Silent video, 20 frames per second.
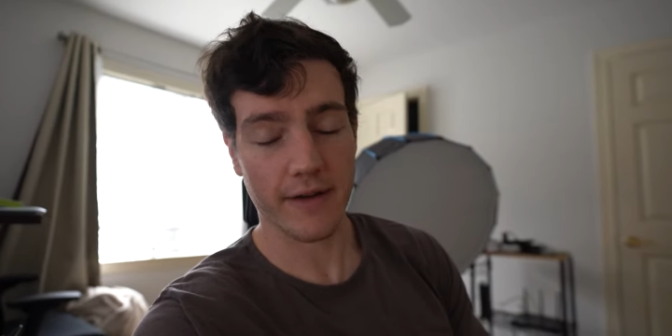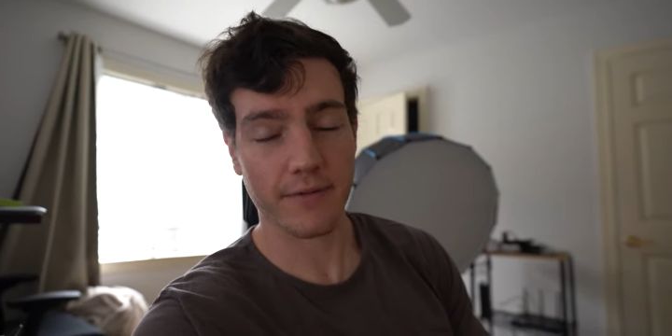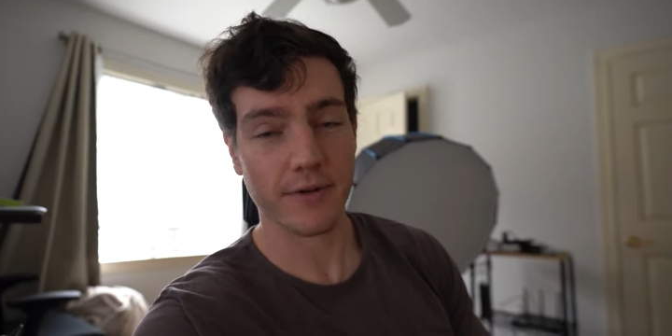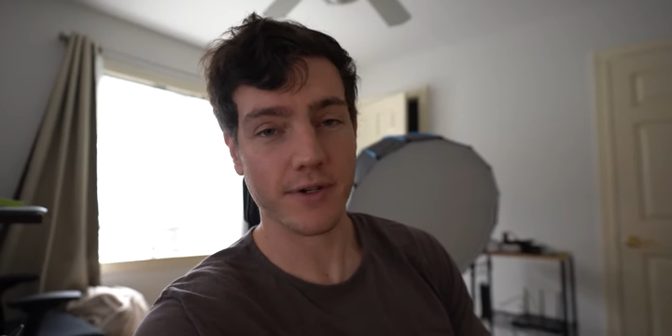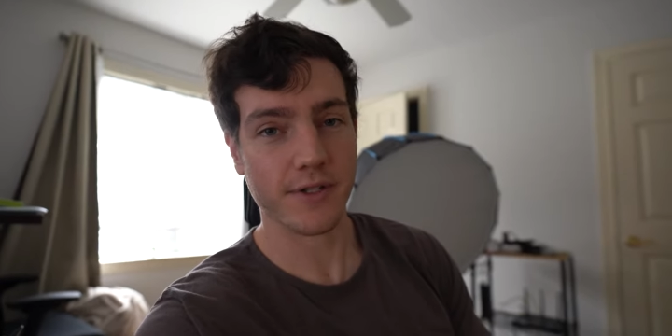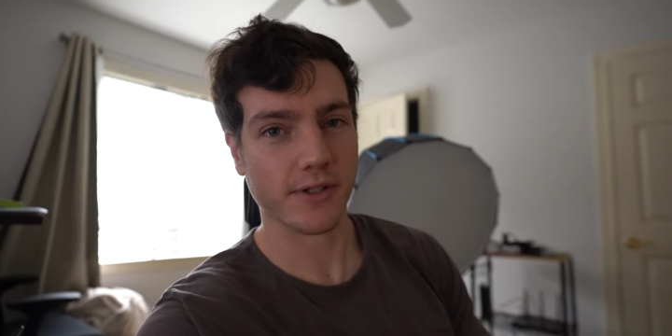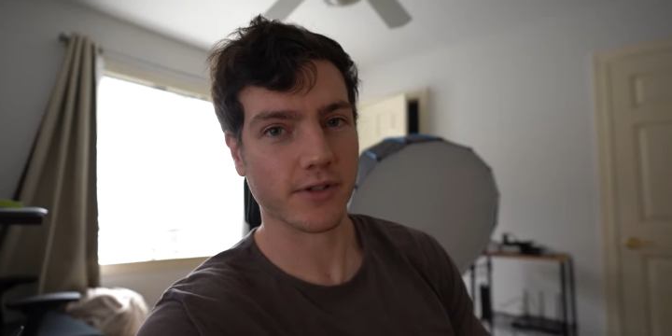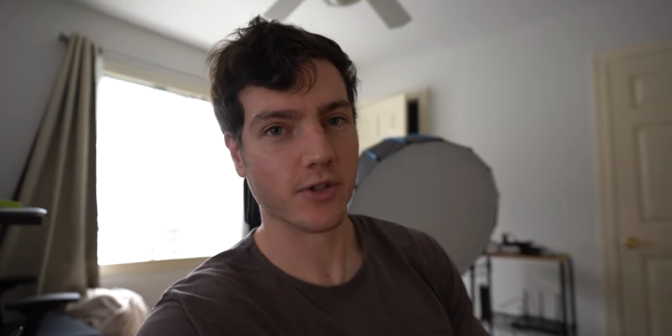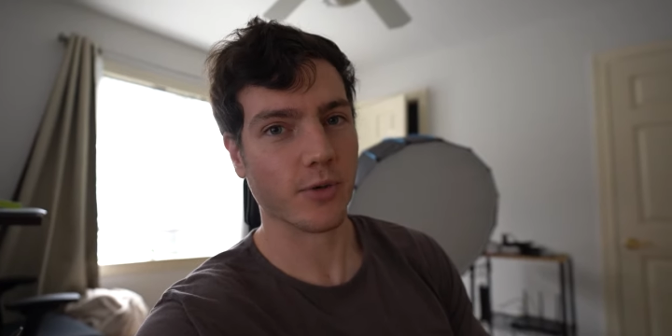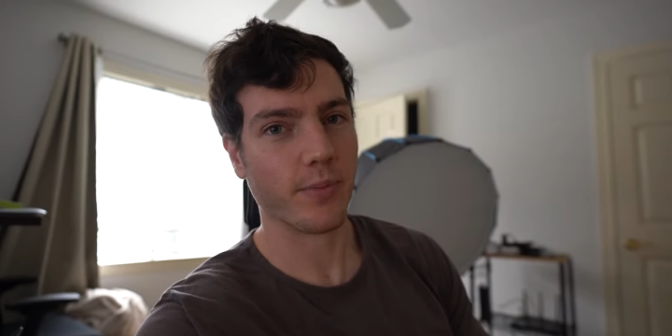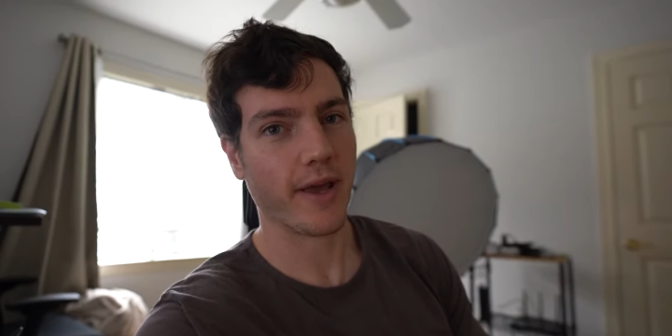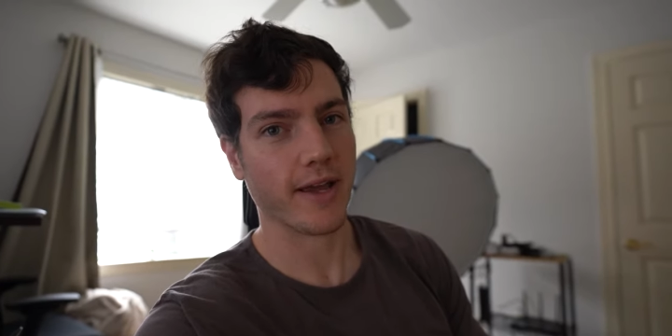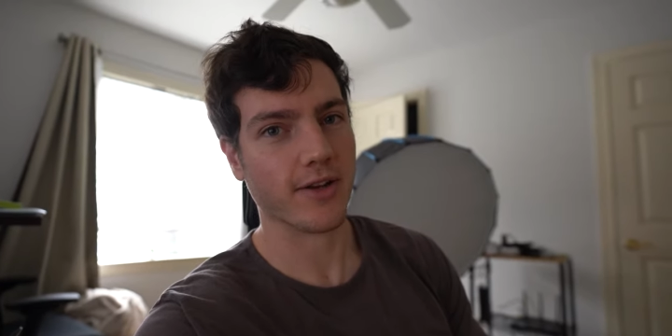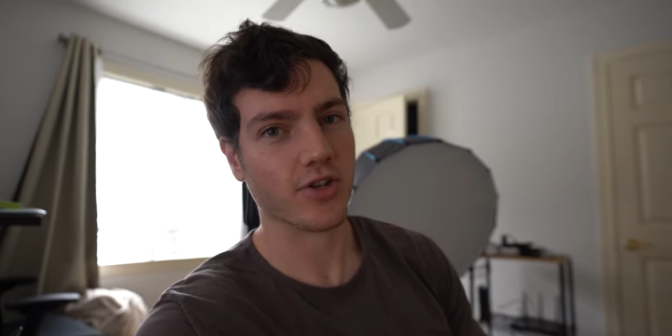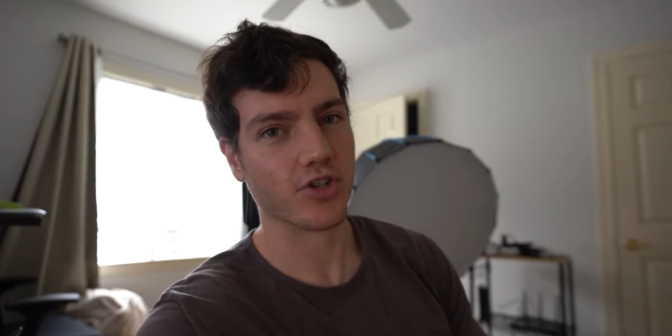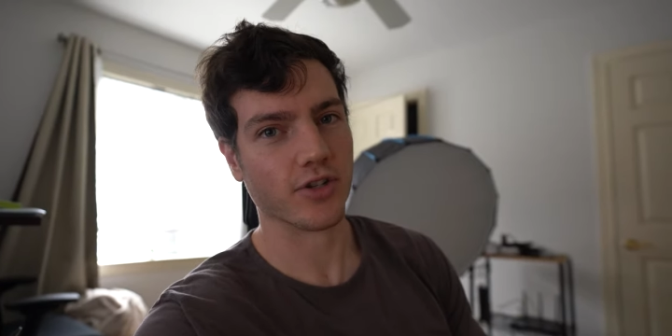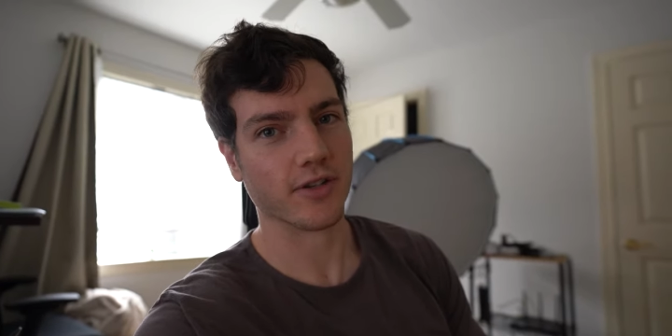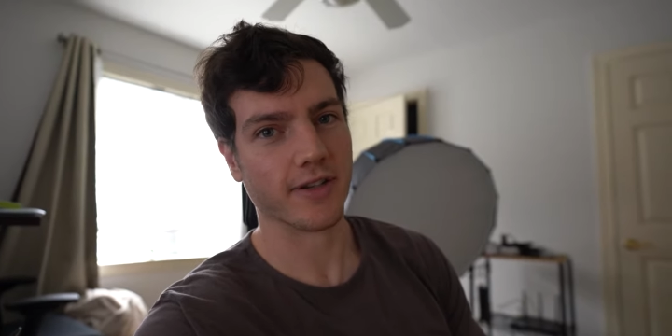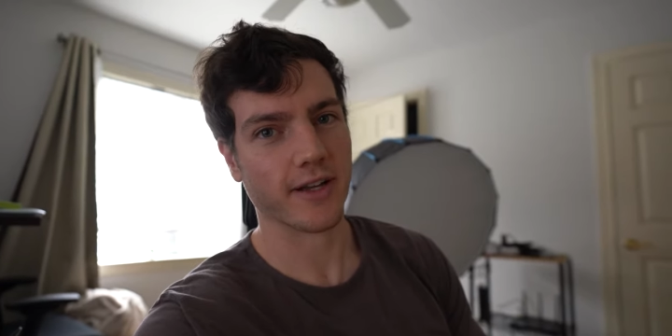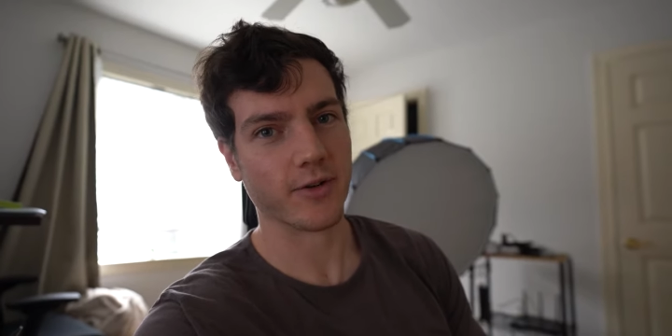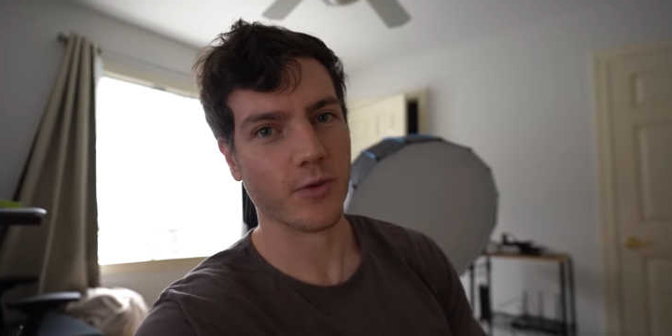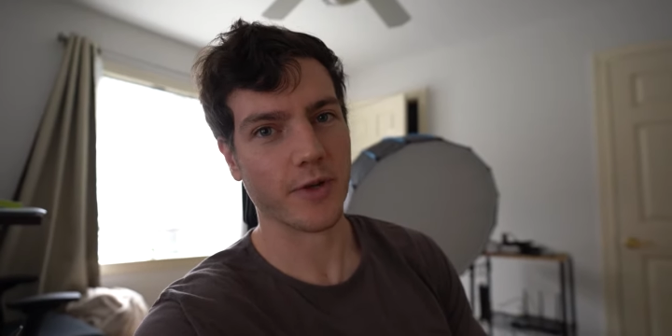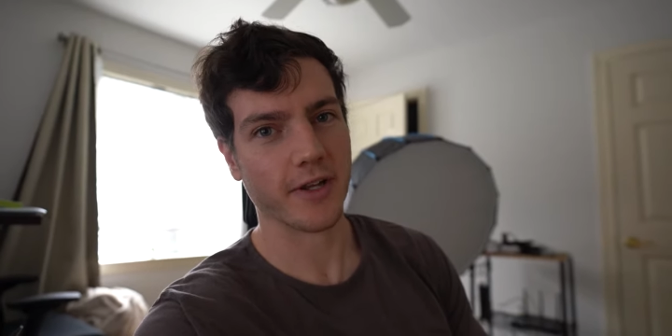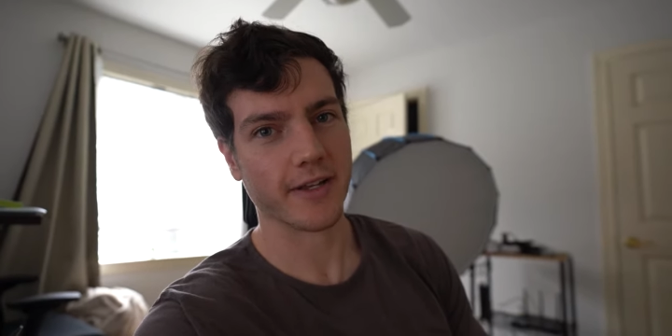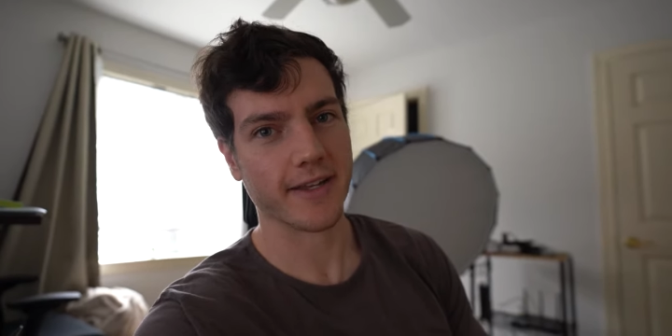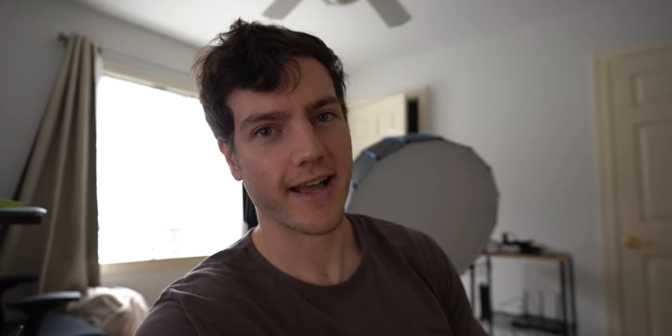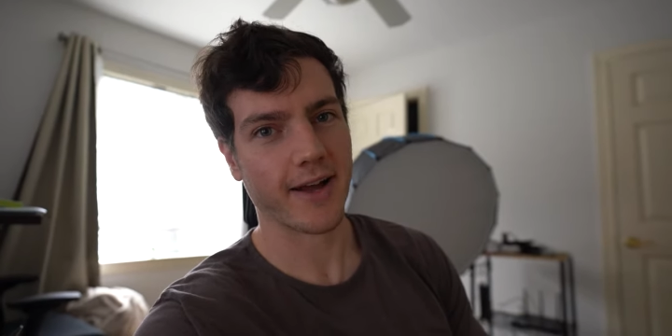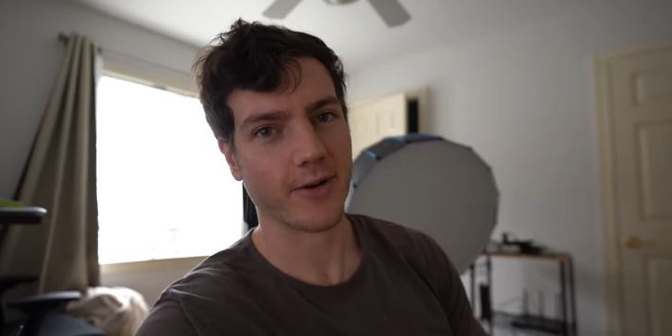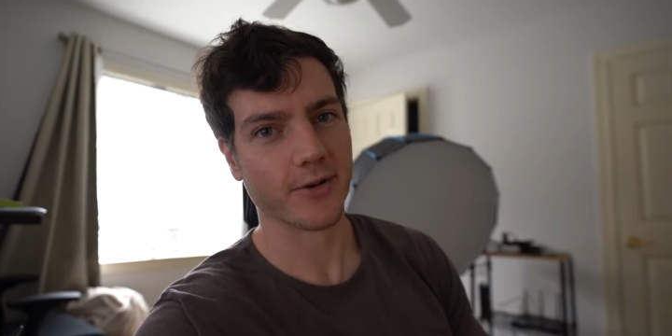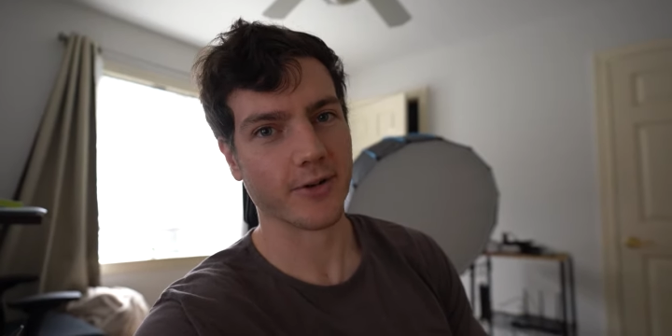every single patient that we
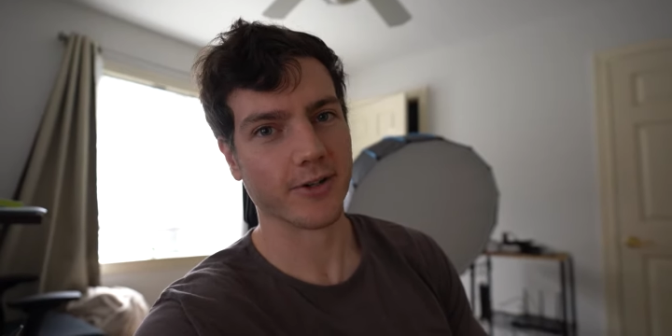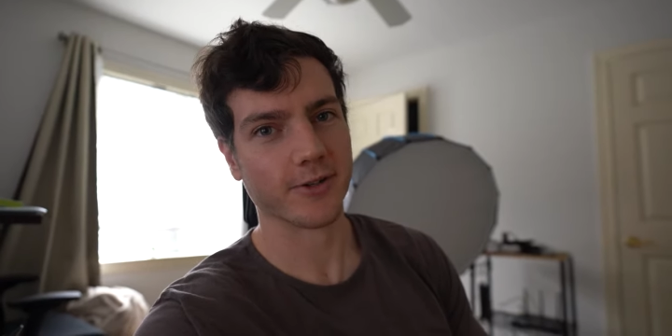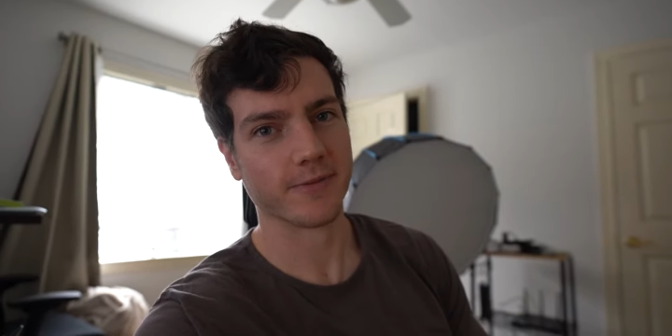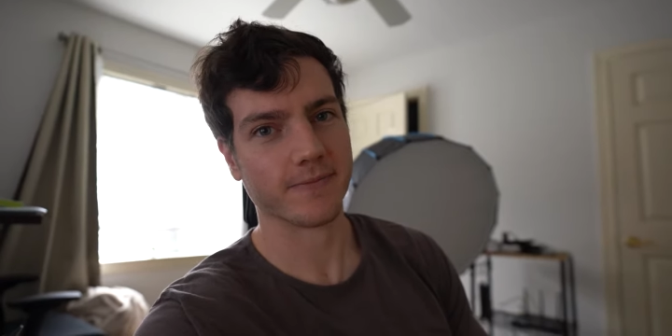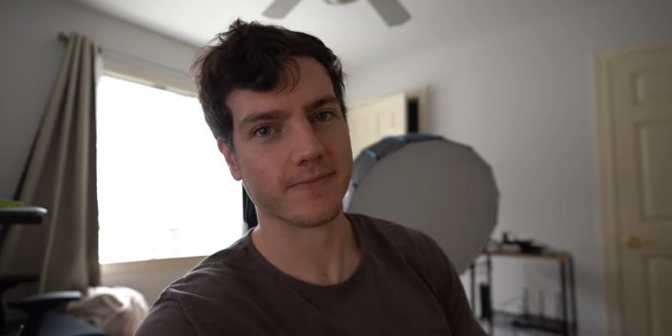encounter.